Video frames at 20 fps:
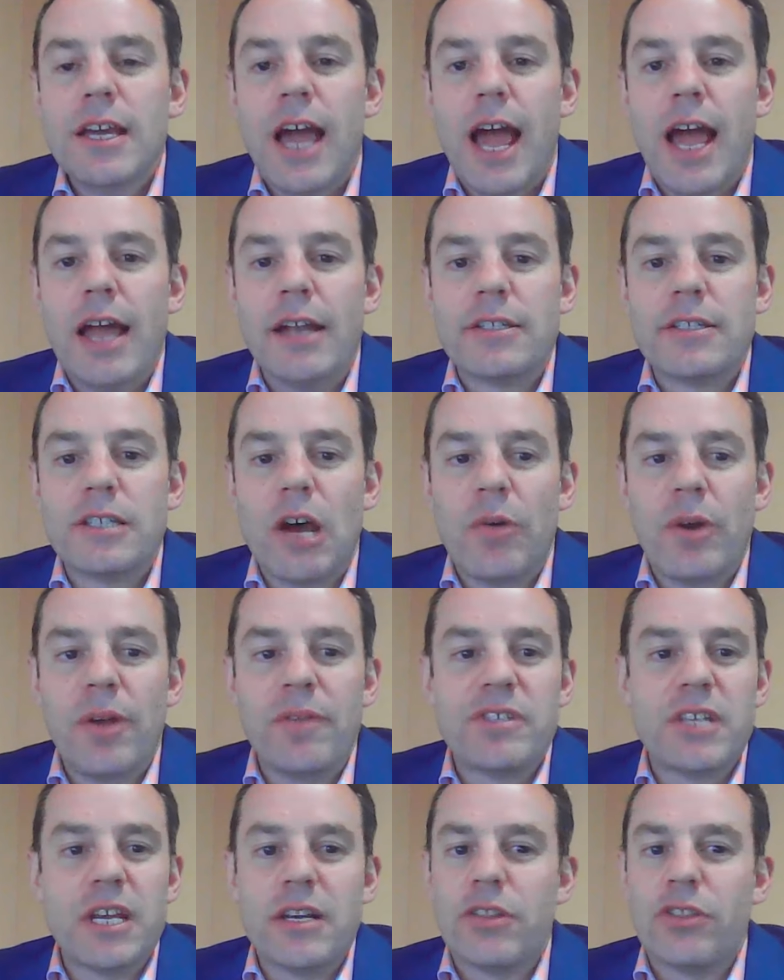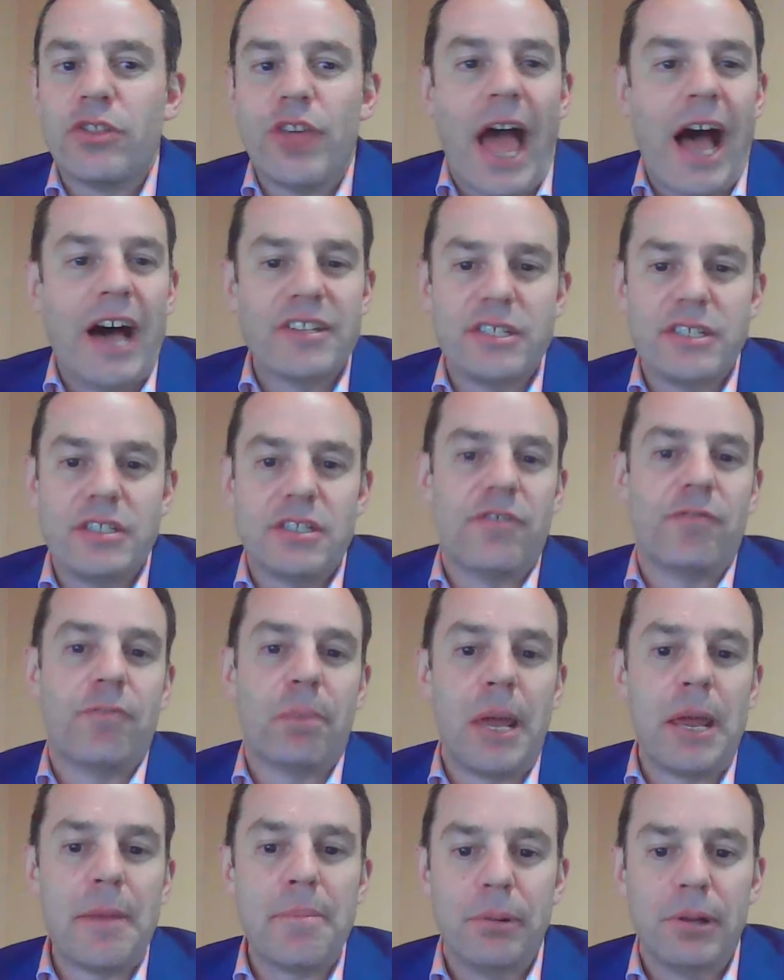And so we've seen thousands of
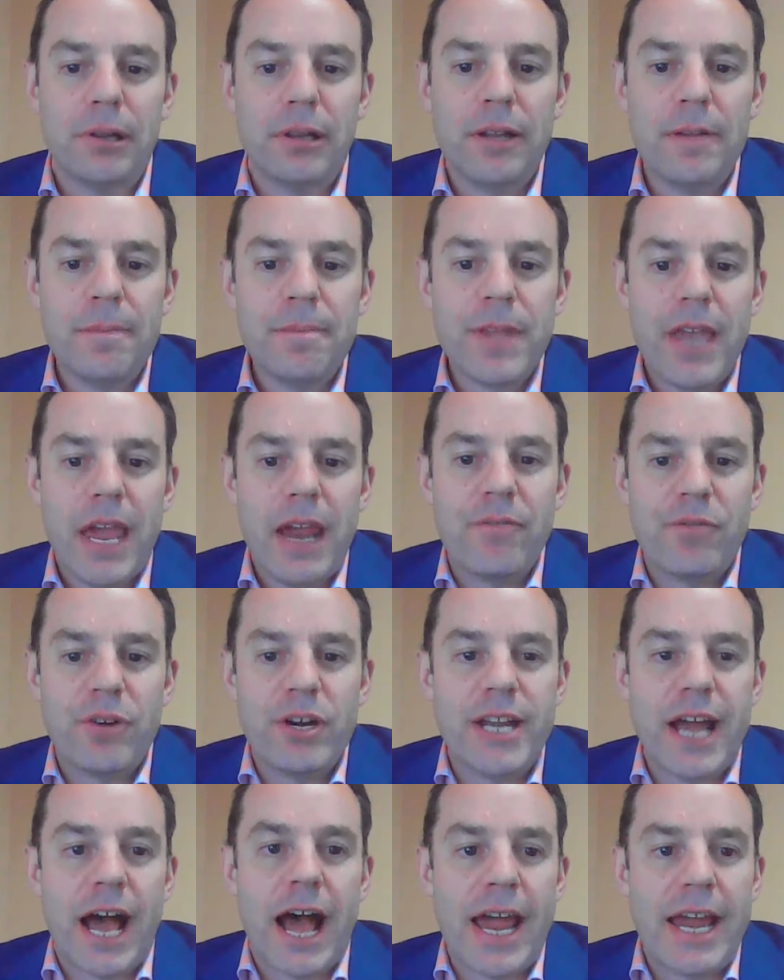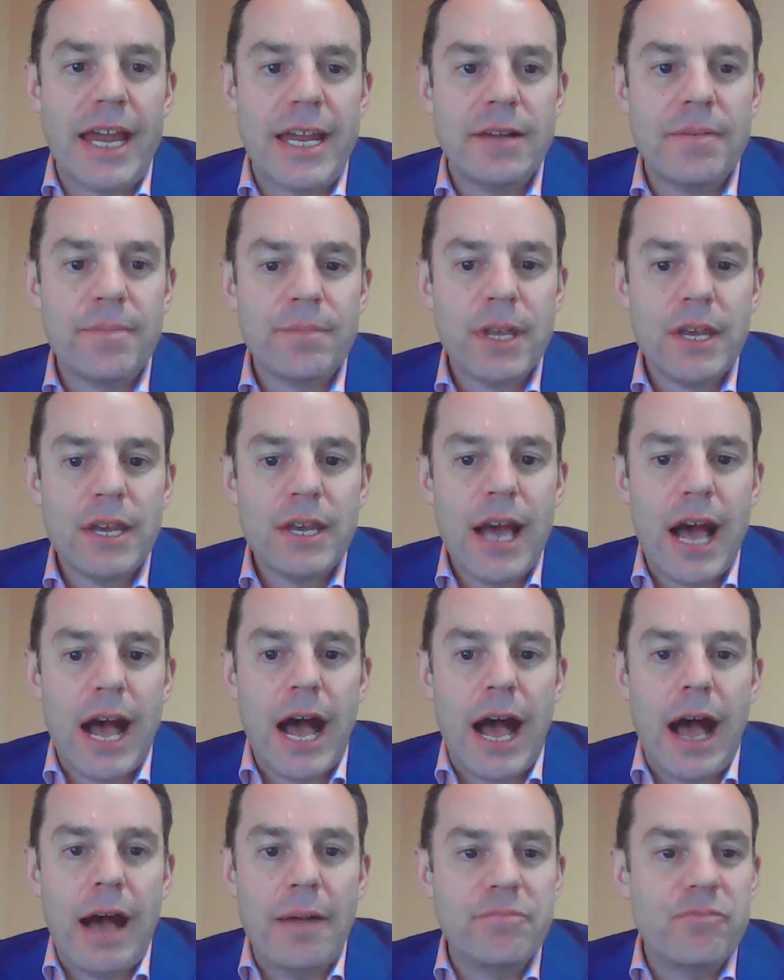people every day
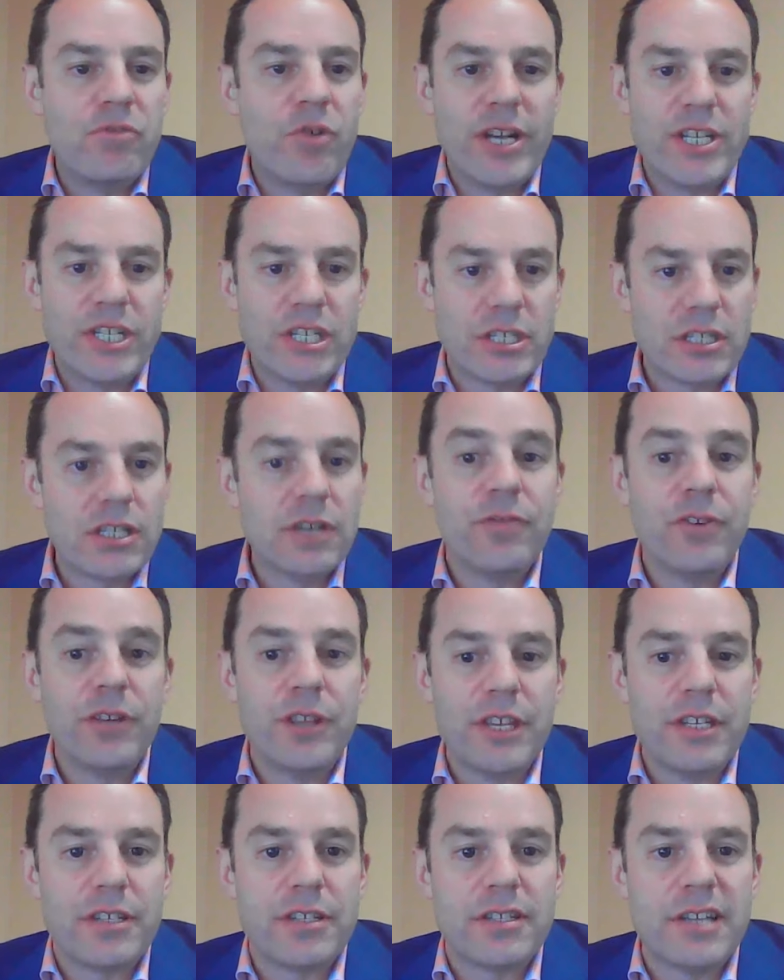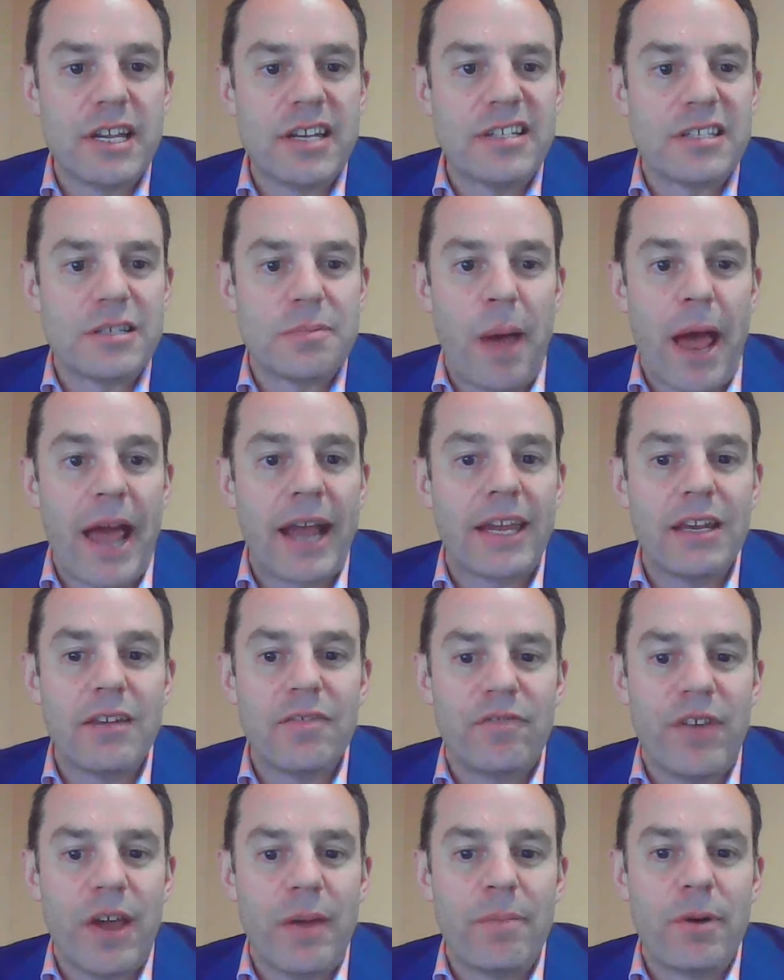um, register for this since back in
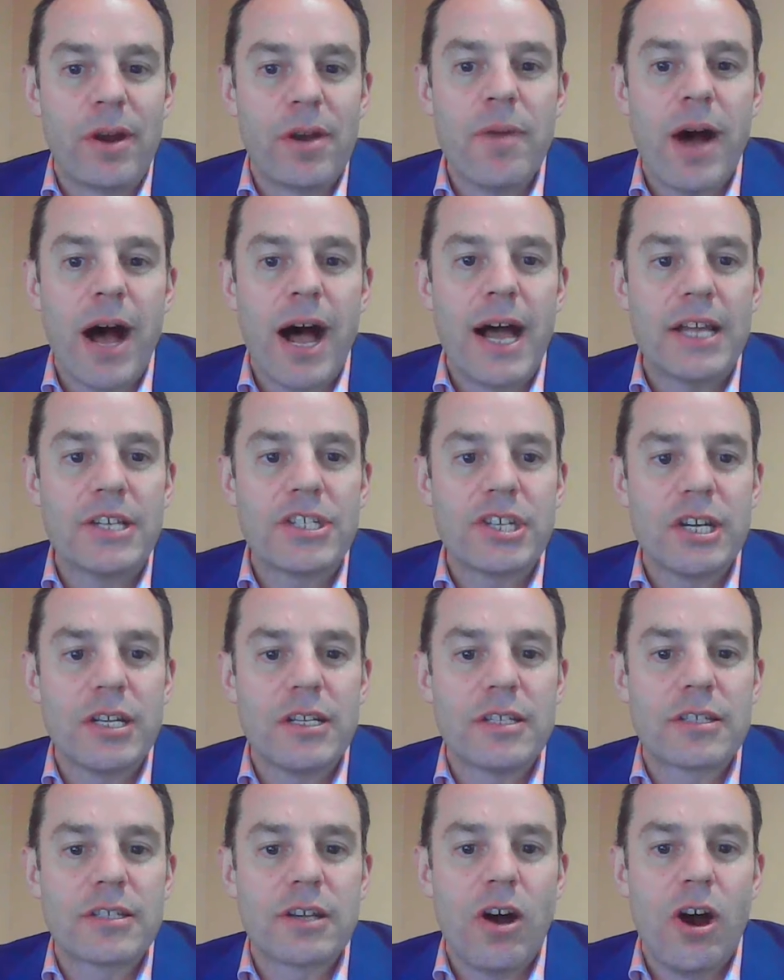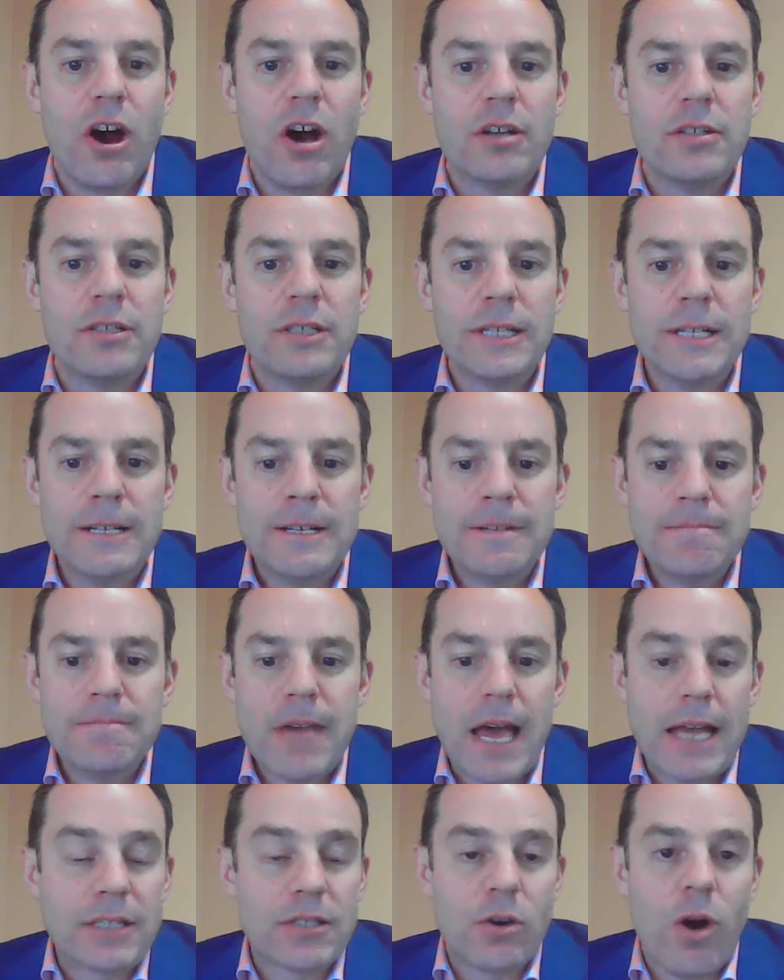February, March, and it's gone,
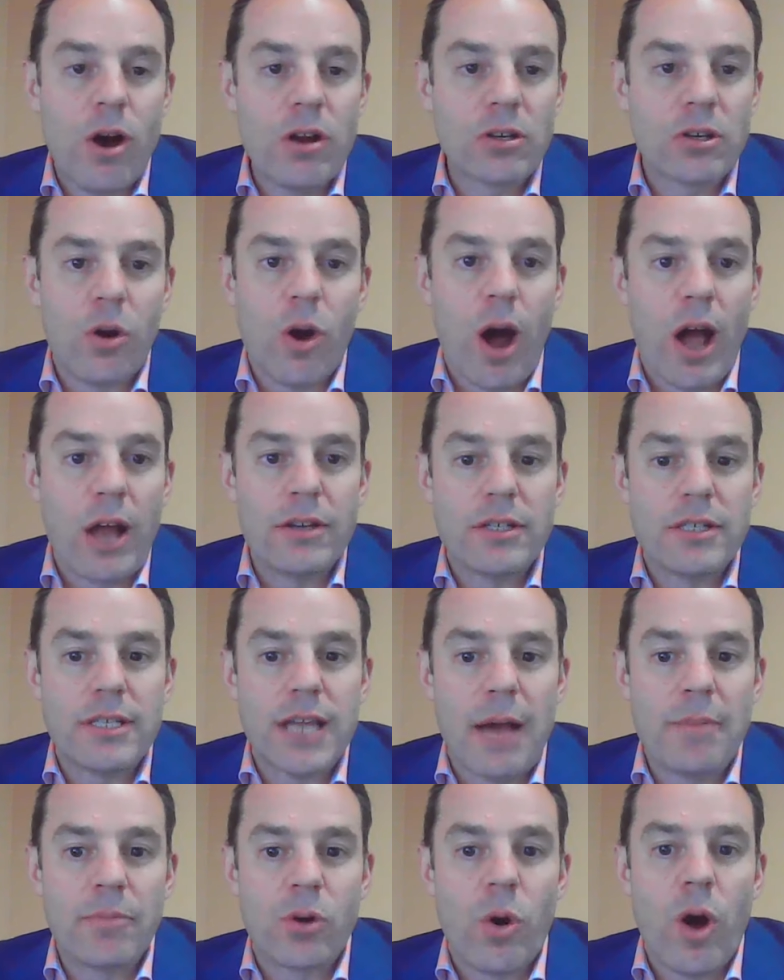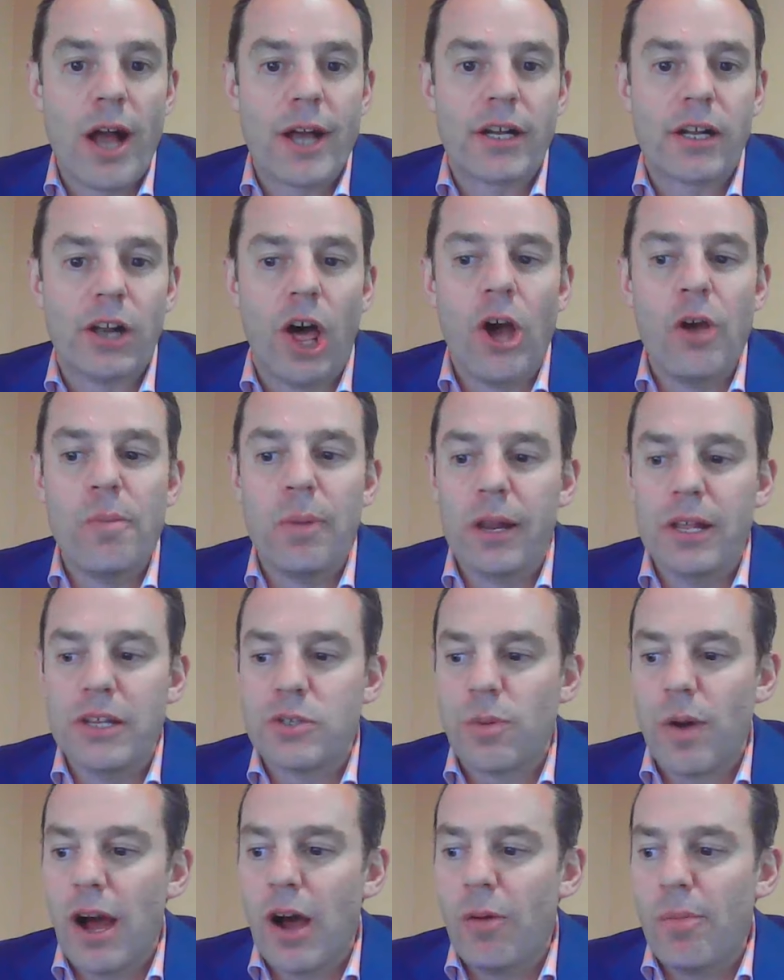it's gone quite, um, quite global
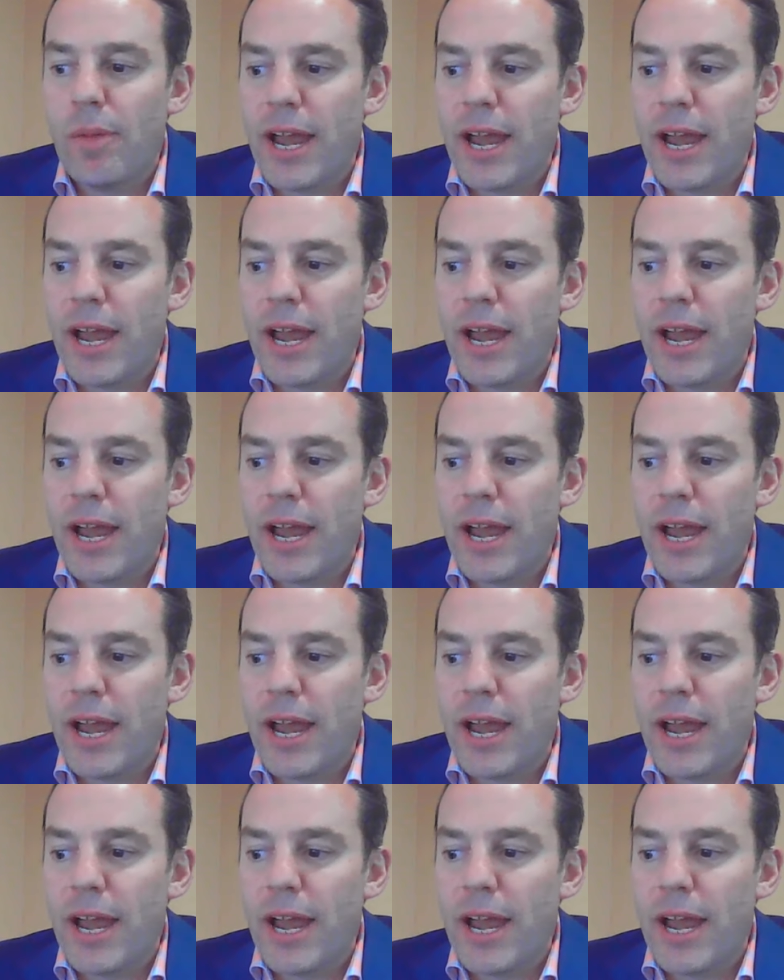as well.